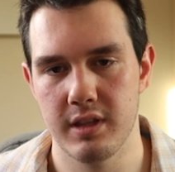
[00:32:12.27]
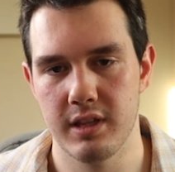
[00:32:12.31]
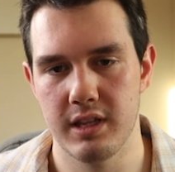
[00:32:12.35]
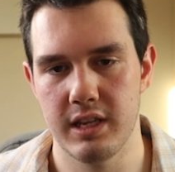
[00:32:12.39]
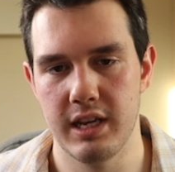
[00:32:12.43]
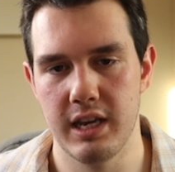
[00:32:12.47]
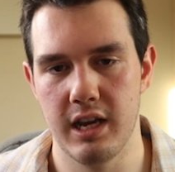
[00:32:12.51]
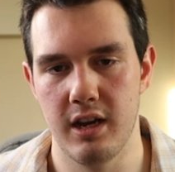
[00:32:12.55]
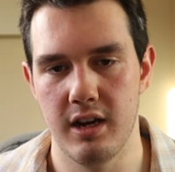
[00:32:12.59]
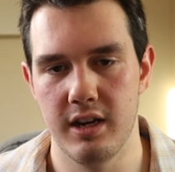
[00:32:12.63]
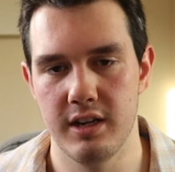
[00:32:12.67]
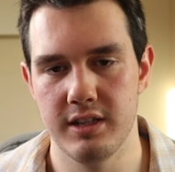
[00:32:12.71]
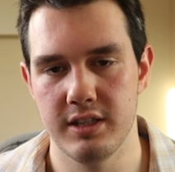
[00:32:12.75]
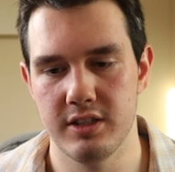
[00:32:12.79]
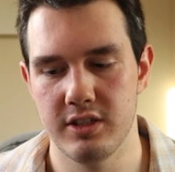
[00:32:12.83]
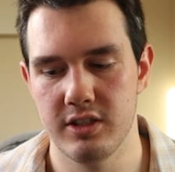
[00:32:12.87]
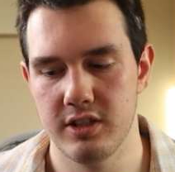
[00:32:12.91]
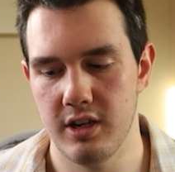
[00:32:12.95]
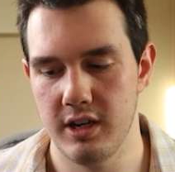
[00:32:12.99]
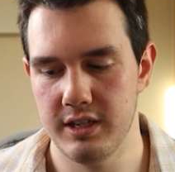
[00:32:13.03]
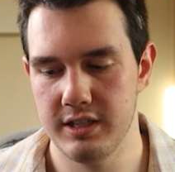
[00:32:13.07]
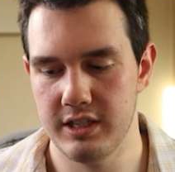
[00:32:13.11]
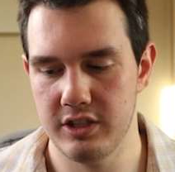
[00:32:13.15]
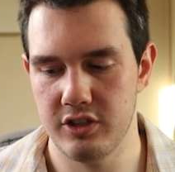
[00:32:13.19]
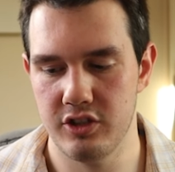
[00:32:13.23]
yeah, I
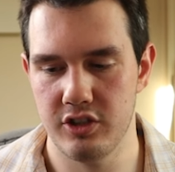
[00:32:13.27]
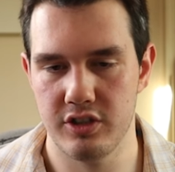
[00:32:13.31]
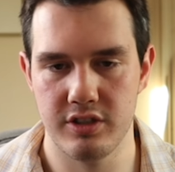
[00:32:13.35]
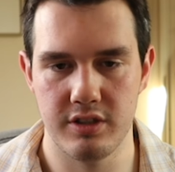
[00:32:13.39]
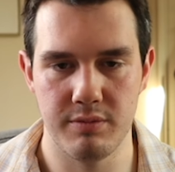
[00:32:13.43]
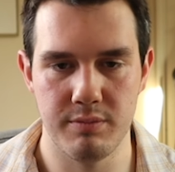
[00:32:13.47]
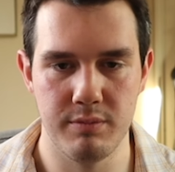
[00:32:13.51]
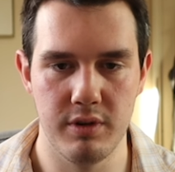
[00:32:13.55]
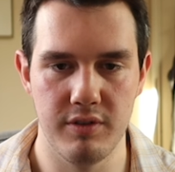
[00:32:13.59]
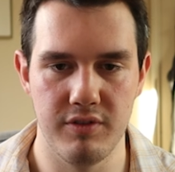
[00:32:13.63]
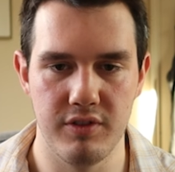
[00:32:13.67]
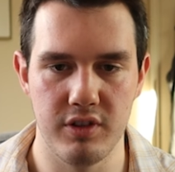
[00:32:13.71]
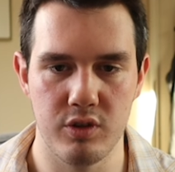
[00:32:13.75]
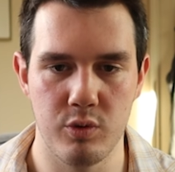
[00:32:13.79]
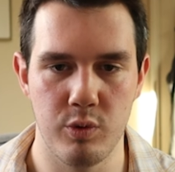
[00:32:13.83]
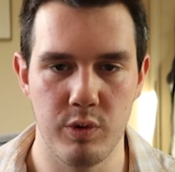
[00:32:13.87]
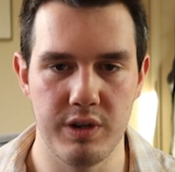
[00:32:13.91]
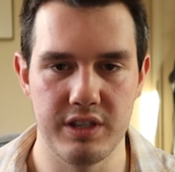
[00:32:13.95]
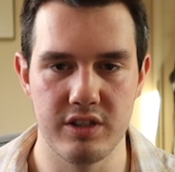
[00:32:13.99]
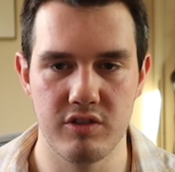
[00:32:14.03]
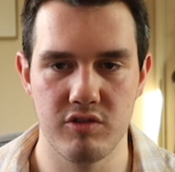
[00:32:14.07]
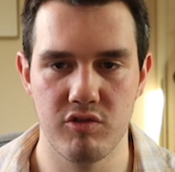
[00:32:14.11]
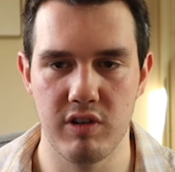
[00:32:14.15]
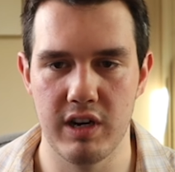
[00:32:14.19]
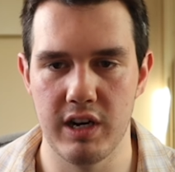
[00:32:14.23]
decided just to move the queen
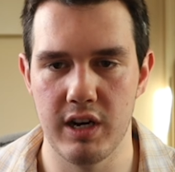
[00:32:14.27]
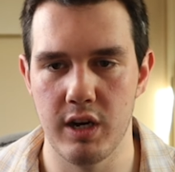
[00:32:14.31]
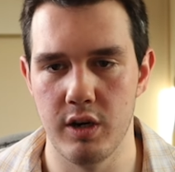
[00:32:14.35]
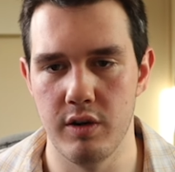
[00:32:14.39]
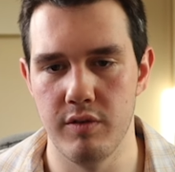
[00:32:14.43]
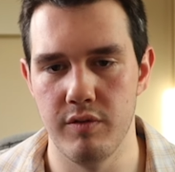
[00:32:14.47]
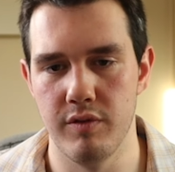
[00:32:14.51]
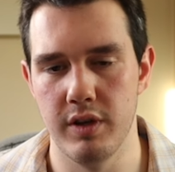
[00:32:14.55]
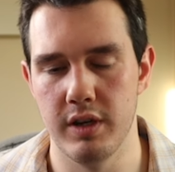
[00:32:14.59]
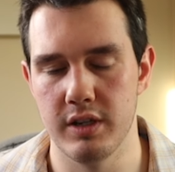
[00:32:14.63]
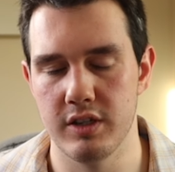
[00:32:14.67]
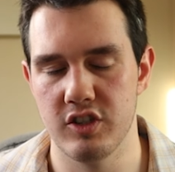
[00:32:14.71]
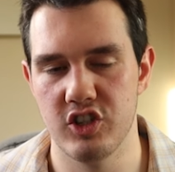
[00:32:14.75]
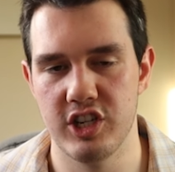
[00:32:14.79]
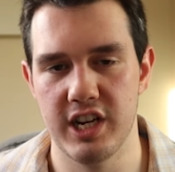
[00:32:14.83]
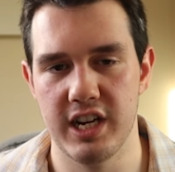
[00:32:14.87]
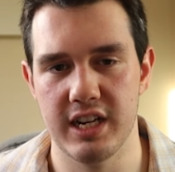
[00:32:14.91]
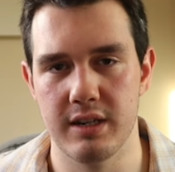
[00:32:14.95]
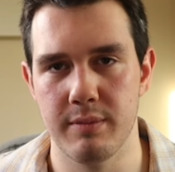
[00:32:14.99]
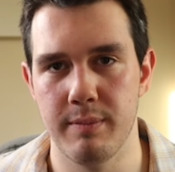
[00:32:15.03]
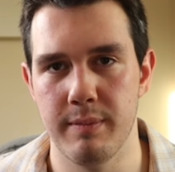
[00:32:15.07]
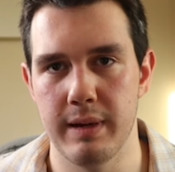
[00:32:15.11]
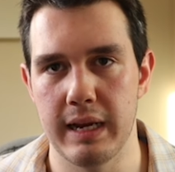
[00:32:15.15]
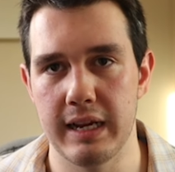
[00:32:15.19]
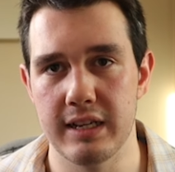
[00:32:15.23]
straight over,
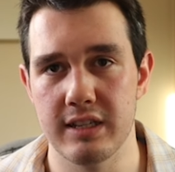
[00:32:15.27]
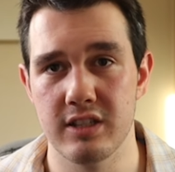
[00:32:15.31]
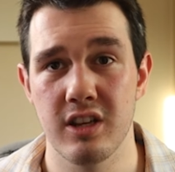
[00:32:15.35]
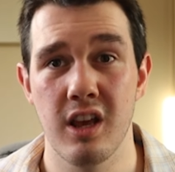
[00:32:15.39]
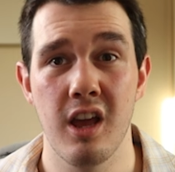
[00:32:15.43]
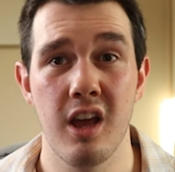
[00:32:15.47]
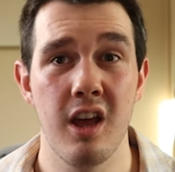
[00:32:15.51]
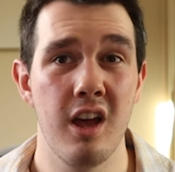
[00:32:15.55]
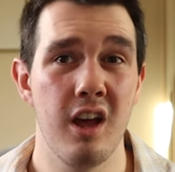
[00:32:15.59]
checkmate.